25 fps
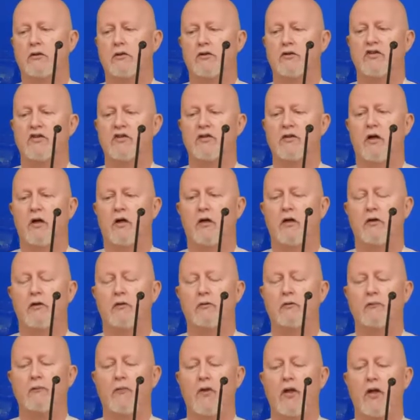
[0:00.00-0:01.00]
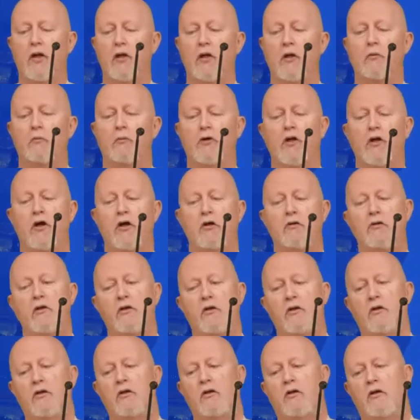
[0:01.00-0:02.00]
scenario. But on
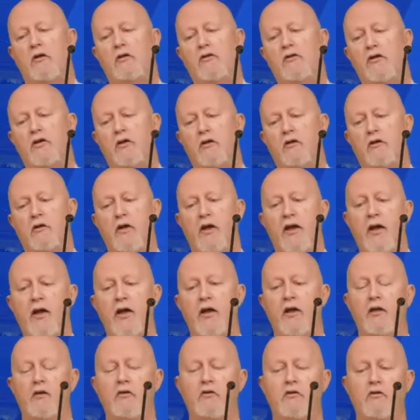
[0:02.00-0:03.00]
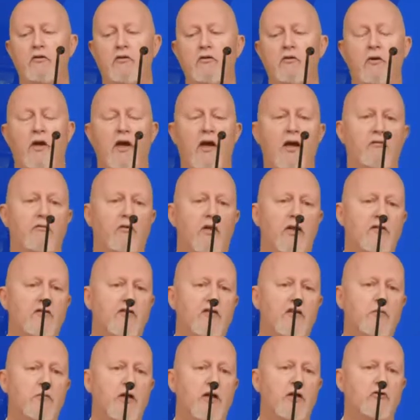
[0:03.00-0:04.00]
the other hand, you have less
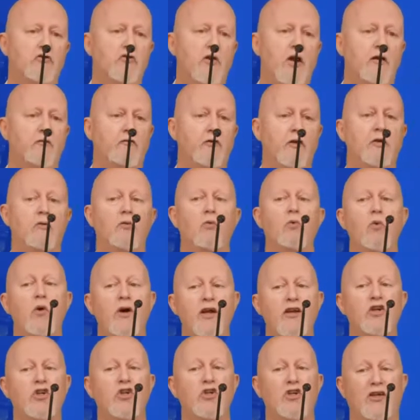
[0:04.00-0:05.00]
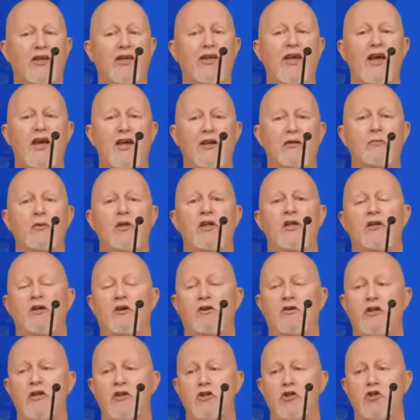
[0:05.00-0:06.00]
email traffic, which can be
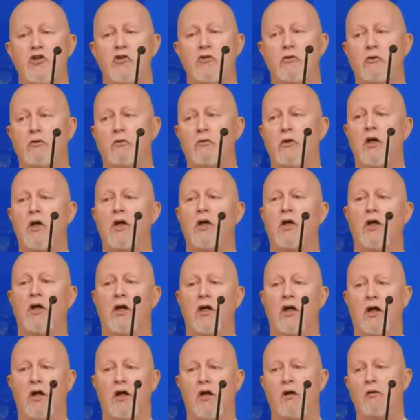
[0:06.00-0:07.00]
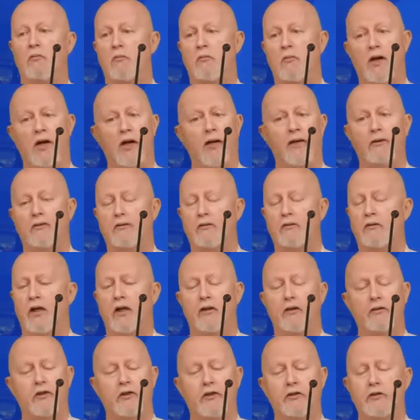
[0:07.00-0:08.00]
an issue. I
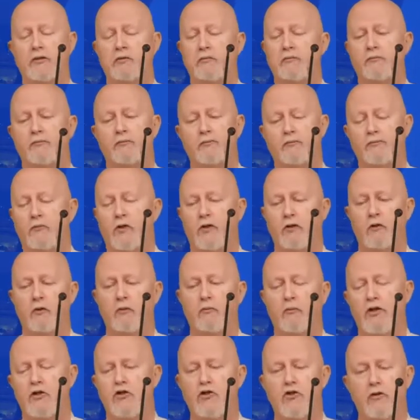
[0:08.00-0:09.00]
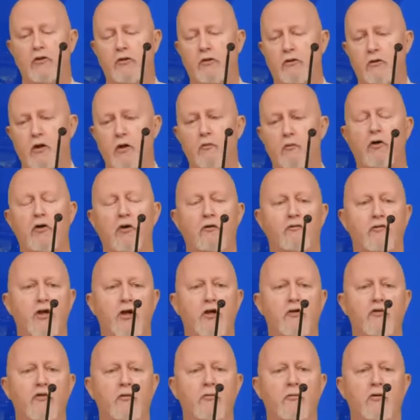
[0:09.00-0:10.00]
can mention a number of
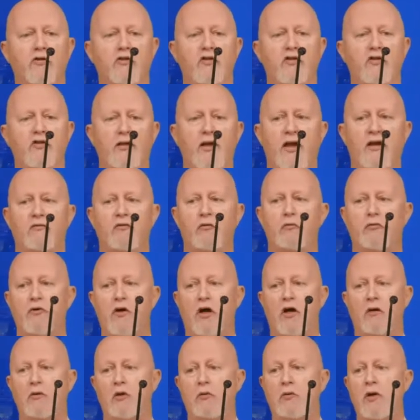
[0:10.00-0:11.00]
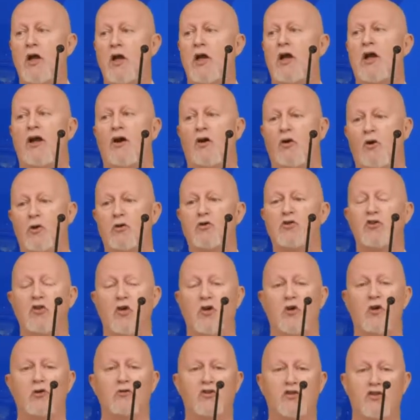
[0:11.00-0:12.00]
customers that have a problem.
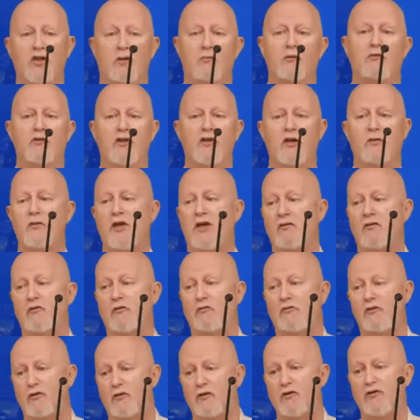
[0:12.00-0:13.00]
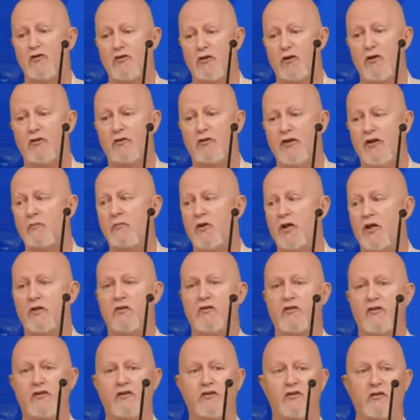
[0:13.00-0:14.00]
Also, some of them have a very slow email
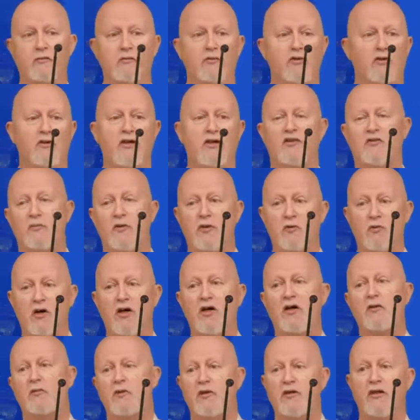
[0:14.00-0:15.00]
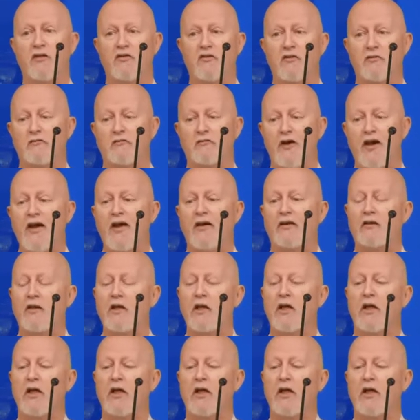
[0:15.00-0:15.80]
system. Don't ask me why, but that's a fact.